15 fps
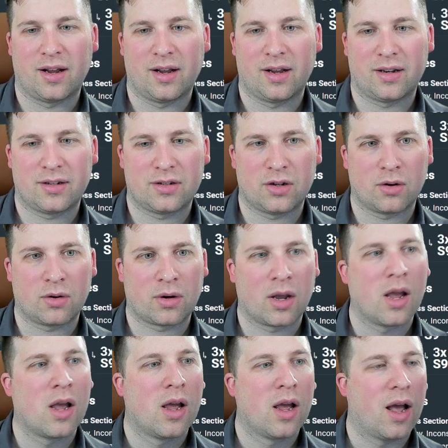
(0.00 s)
joke,
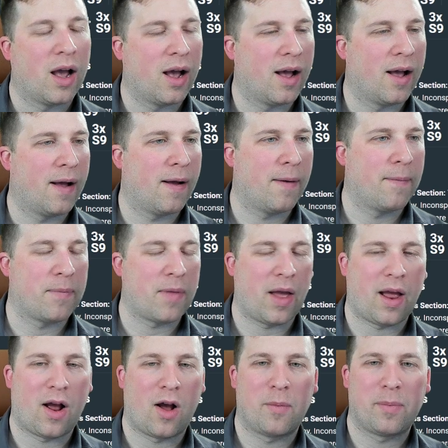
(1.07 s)

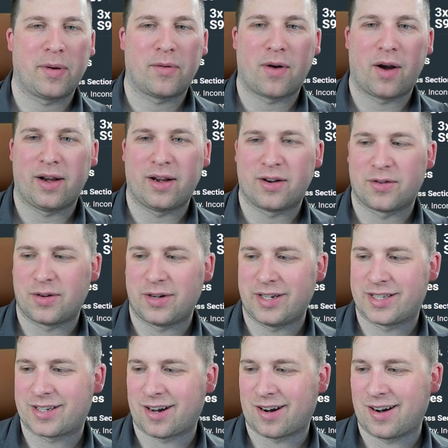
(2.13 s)
I'll be ready to
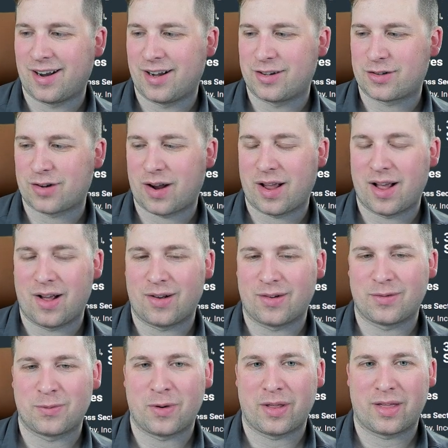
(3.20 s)
restart and try out
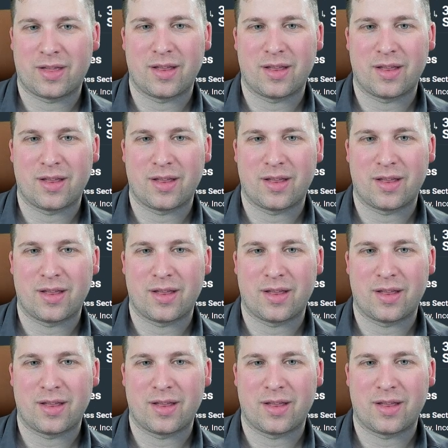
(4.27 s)
with